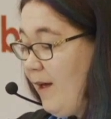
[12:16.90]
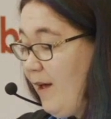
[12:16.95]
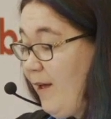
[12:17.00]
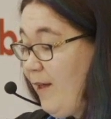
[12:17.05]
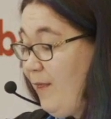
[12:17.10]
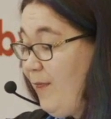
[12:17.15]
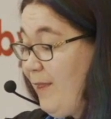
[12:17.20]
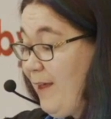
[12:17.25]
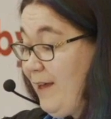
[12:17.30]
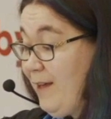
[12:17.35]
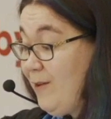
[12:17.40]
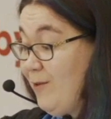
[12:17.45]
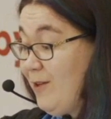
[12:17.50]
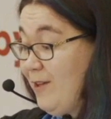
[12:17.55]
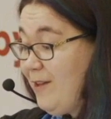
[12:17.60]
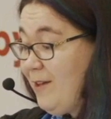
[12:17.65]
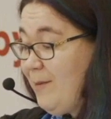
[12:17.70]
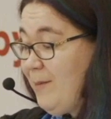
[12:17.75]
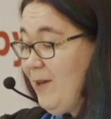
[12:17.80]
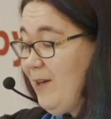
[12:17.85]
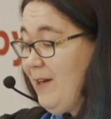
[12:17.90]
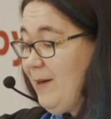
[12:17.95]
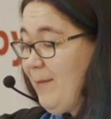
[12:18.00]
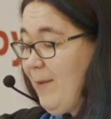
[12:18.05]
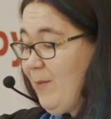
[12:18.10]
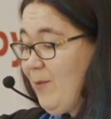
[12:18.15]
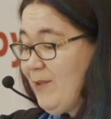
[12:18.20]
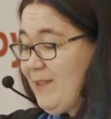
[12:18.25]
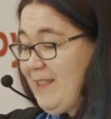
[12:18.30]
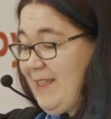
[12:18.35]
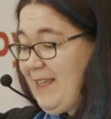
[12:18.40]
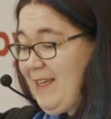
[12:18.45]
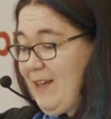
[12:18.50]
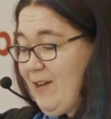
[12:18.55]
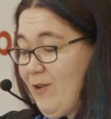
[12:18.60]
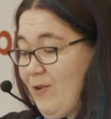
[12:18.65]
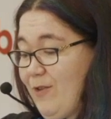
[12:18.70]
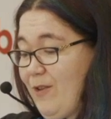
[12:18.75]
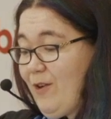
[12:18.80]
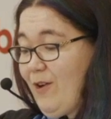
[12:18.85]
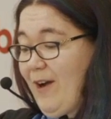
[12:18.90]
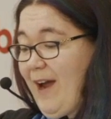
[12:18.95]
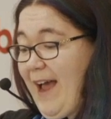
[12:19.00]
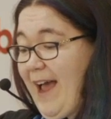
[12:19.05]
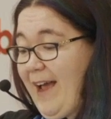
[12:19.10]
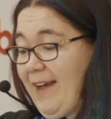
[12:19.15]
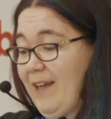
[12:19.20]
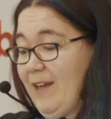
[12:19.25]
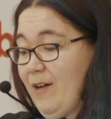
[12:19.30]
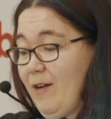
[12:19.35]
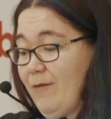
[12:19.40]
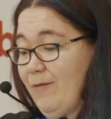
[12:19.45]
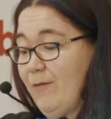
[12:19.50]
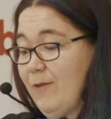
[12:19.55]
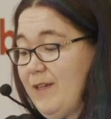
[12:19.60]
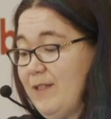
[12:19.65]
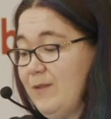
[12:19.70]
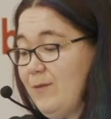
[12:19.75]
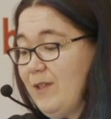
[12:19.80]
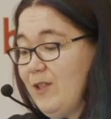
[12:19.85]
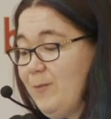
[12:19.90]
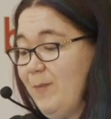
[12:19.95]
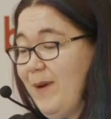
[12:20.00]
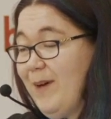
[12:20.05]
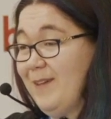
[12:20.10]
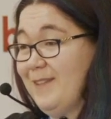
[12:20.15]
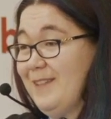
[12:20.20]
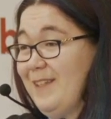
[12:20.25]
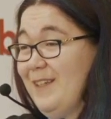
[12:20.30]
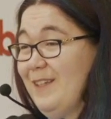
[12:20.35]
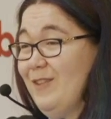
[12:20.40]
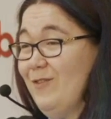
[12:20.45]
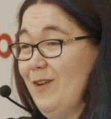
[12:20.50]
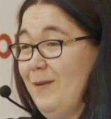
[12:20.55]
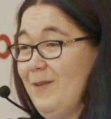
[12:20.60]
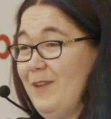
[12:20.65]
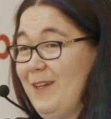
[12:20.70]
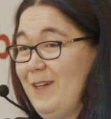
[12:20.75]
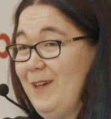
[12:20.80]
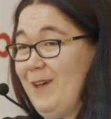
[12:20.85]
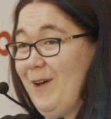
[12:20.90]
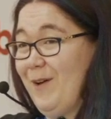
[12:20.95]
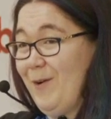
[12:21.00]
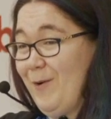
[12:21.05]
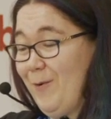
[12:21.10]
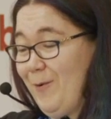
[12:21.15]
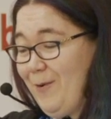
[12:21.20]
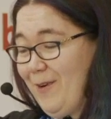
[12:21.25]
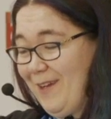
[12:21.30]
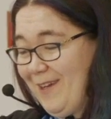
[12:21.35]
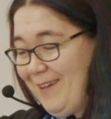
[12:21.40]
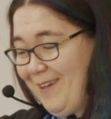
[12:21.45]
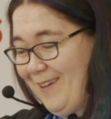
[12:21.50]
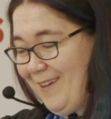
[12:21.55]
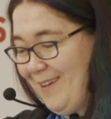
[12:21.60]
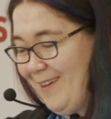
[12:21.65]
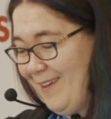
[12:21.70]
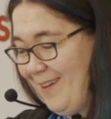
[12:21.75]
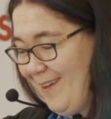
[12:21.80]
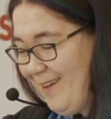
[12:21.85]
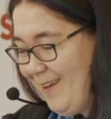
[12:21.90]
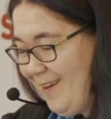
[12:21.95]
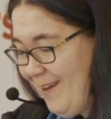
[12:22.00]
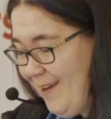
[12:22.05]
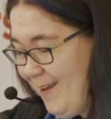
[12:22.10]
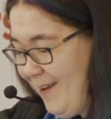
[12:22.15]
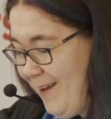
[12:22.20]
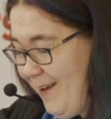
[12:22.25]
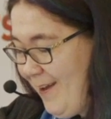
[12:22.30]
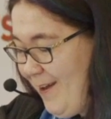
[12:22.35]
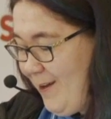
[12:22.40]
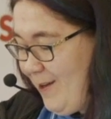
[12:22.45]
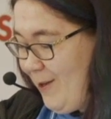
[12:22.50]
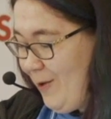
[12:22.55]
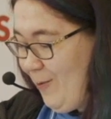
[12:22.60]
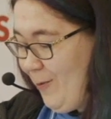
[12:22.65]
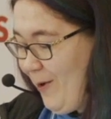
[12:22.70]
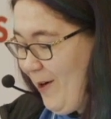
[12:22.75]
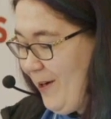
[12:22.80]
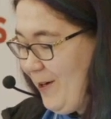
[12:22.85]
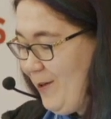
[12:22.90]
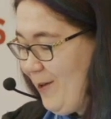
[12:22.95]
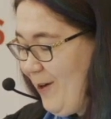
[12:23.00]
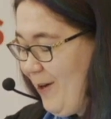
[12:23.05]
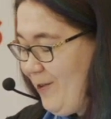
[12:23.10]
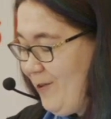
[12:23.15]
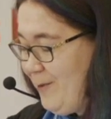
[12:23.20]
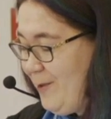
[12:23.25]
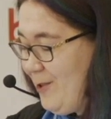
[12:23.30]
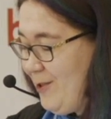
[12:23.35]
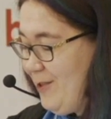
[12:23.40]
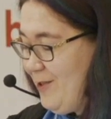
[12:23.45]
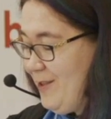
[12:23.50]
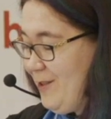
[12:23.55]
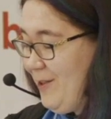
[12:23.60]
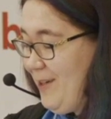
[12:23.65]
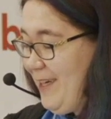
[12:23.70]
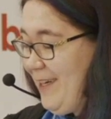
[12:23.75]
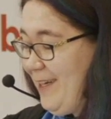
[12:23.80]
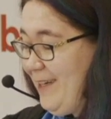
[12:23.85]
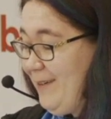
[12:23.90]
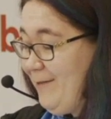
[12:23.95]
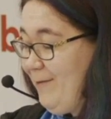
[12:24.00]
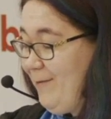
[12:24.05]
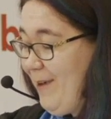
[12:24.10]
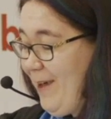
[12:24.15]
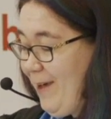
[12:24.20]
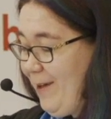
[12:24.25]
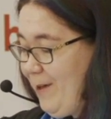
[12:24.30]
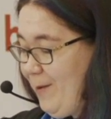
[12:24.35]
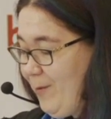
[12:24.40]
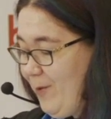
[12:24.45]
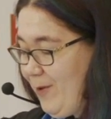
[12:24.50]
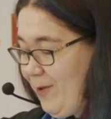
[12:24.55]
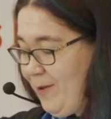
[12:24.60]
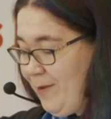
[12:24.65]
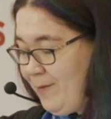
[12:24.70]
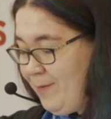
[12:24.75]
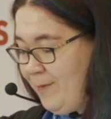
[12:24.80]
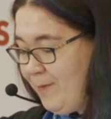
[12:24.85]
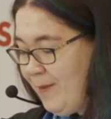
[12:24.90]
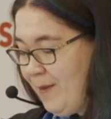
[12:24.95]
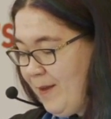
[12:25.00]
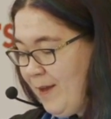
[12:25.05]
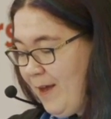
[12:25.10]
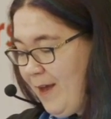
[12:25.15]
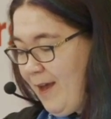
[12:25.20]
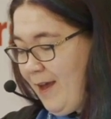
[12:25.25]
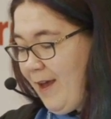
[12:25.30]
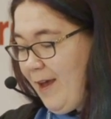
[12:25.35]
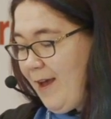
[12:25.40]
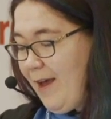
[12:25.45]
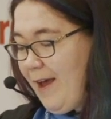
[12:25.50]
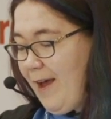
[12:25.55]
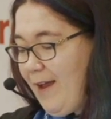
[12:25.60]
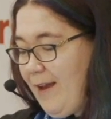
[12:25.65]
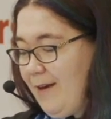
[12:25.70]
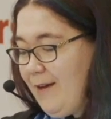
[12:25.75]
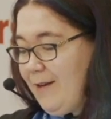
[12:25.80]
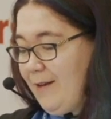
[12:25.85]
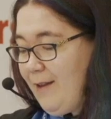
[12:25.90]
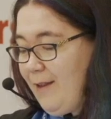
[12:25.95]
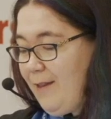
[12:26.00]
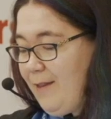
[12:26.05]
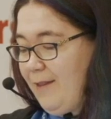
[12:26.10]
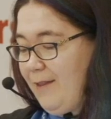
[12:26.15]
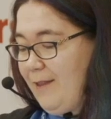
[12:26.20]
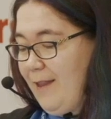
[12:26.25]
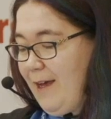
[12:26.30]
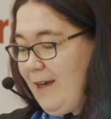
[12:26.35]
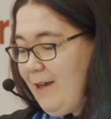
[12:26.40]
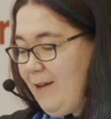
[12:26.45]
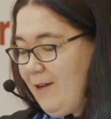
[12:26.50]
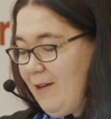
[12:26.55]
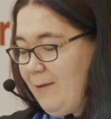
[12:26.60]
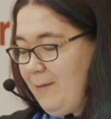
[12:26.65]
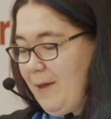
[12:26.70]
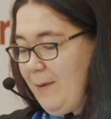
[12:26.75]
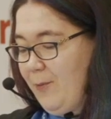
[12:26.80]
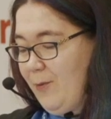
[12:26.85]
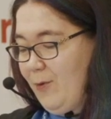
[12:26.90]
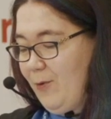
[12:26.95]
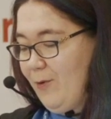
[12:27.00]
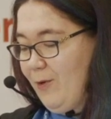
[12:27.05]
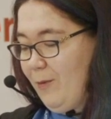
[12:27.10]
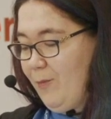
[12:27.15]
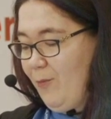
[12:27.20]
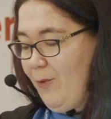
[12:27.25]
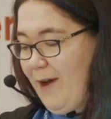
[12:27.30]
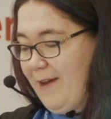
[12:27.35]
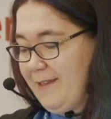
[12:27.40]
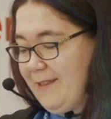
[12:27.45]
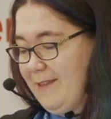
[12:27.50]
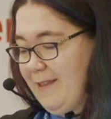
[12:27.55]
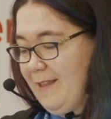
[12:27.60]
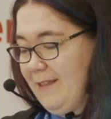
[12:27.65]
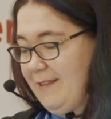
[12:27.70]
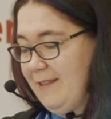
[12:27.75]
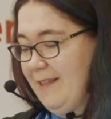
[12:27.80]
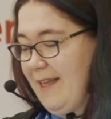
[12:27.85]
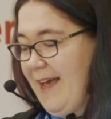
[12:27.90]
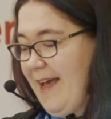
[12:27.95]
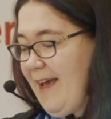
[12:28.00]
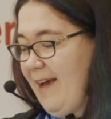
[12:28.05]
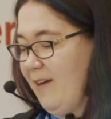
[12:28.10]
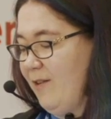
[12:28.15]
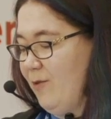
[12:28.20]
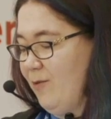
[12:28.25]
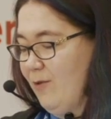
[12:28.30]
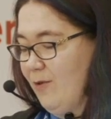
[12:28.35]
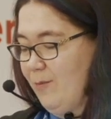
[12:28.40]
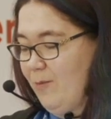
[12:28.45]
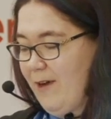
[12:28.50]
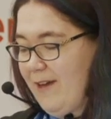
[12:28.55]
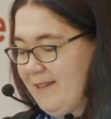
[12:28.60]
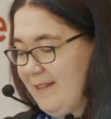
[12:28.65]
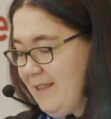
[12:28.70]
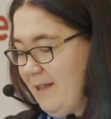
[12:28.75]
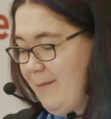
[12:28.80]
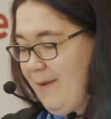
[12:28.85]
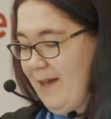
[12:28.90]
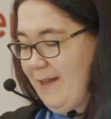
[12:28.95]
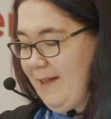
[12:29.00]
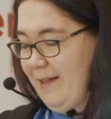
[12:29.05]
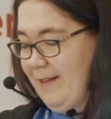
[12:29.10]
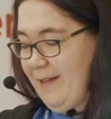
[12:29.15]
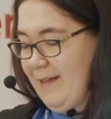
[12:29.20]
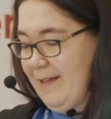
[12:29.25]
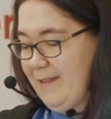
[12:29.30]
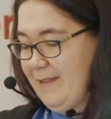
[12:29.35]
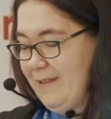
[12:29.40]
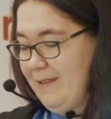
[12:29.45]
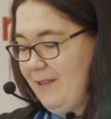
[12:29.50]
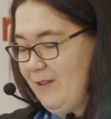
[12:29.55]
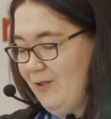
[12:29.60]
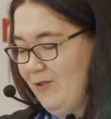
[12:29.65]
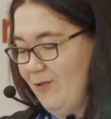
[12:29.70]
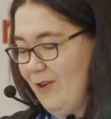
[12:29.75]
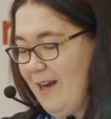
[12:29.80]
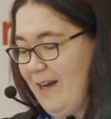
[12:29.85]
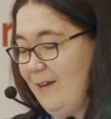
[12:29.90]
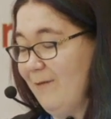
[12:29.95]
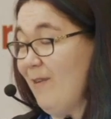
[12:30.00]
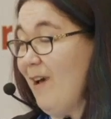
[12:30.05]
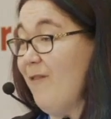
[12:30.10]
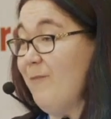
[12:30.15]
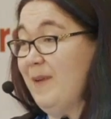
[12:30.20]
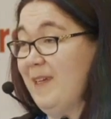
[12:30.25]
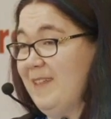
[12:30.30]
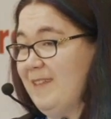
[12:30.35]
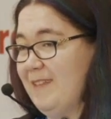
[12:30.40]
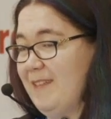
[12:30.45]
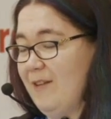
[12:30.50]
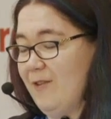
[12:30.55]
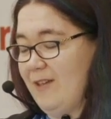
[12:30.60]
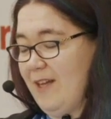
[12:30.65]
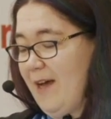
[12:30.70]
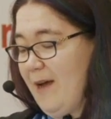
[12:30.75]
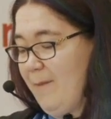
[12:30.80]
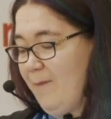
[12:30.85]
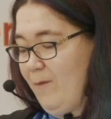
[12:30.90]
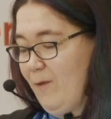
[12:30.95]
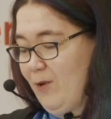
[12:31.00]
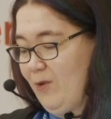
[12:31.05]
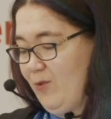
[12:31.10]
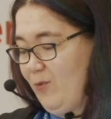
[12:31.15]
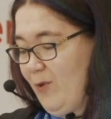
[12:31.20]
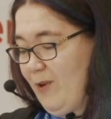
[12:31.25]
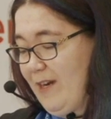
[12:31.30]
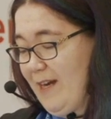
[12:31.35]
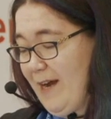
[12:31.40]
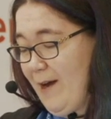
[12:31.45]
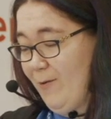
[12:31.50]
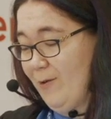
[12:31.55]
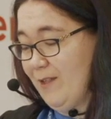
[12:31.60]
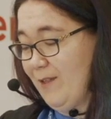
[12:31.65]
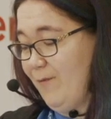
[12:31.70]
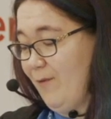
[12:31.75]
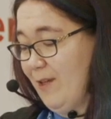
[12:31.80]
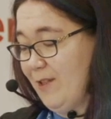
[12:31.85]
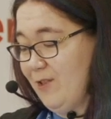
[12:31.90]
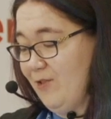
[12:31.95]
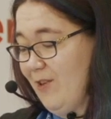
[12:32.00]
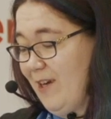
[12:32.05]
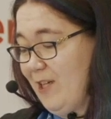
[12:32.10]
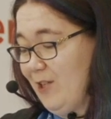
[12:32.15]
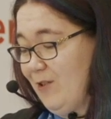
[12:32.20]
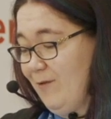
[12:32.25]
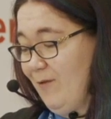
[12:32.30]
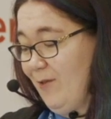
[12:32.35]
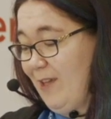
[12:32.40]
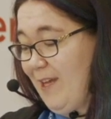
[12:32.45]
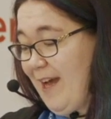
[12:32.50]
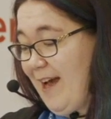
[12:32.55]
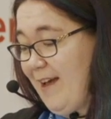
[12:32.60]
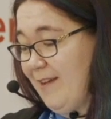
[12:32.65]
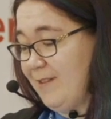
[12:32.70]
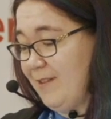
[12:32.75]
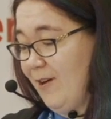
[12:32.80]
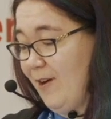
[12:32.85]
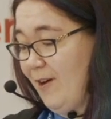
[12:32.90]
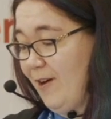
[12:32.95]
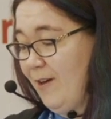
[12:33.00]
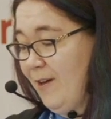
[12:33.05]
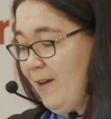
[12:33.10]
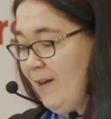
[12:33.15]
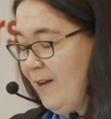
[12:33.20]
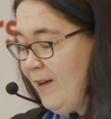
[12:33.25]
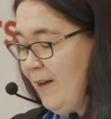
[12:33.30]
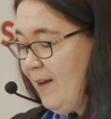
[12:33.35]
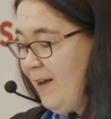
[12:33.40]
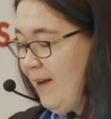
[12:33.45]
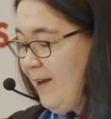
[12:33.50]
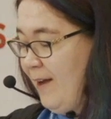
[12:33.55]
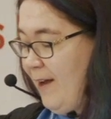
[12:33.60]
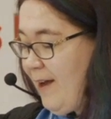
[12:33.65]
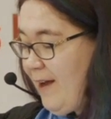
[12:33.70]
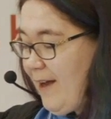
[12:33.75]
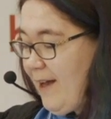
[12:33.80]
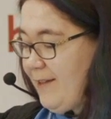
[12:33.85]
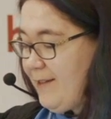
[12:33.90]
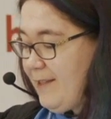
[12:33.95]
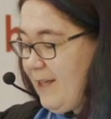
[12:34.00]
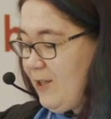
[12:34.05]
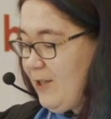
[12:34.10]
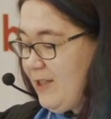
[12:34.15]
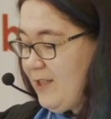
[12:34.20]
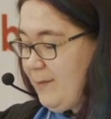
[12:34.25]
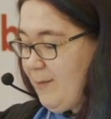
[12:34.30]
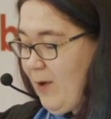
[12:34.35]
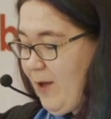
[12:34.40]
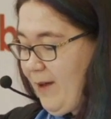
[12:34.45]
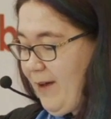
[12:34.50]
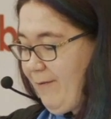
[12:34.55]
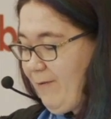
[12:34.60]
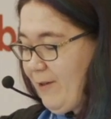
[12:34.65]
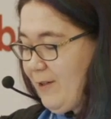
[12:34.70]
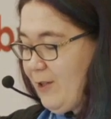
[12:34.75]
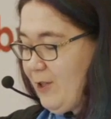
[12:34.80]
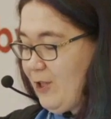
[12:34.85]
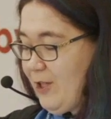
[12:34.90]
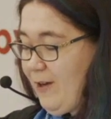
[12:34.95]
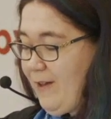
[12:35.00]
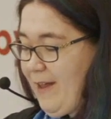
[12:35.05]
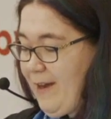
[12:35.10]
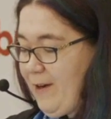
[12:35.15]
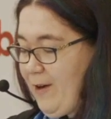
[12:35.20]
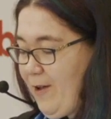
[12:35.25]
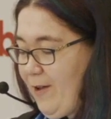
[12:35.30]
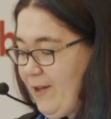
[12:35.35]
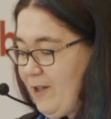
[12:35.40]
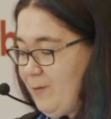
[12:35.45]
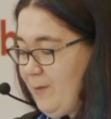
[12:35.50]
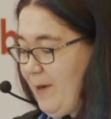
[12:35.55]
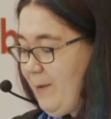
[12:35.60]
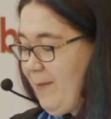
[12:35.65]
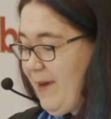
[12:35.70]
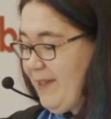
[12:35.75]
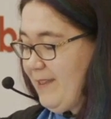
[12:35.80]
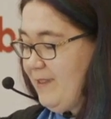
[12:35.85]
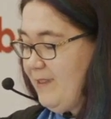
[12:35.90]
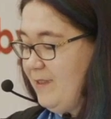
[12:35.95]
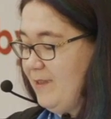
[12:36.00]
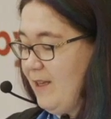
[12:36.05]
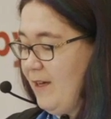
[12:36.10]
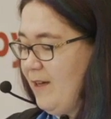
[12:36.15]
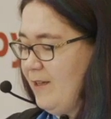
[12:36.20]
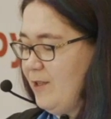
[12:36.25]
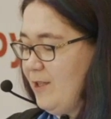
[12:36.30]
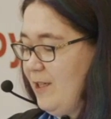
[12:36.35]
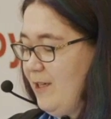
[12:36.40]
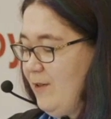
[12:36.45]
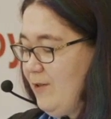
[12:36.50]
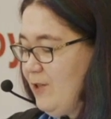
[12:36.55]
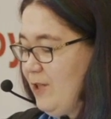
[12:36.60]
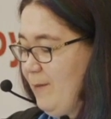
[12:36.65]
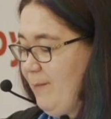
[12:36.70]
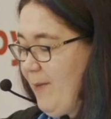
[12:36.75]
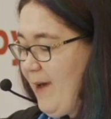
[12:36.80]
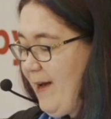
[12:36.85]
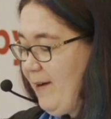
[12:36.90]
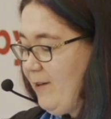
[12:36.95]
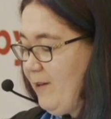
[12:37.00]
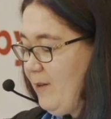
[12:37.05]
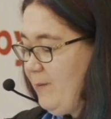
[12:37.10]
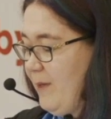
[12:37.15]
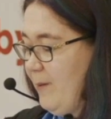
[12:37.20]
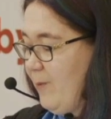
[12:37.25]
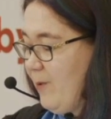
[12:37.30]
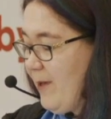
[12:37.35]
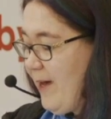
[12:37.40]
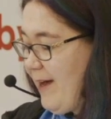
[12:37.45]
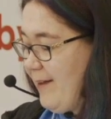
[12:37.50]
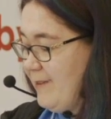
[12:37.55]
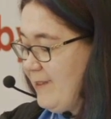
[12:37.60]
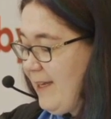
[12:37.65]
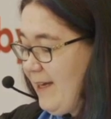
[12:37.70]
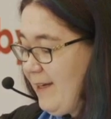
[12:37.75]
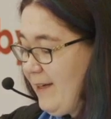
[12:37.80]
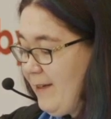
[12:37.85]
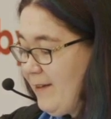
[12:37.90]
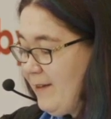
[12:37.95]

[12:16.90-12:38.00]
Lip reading: Thank you to the community members here that are hacking on free switch bugs and contributing code. Your work and your contributions are invaluable. And thank you to the people who are present in the Slack, who are present in the mailing list, trading 5 minutes of their time for 20 hours of frustration for the asker. It's such a small effort to share that knowledge, but it makes such a huge impact on the people asking.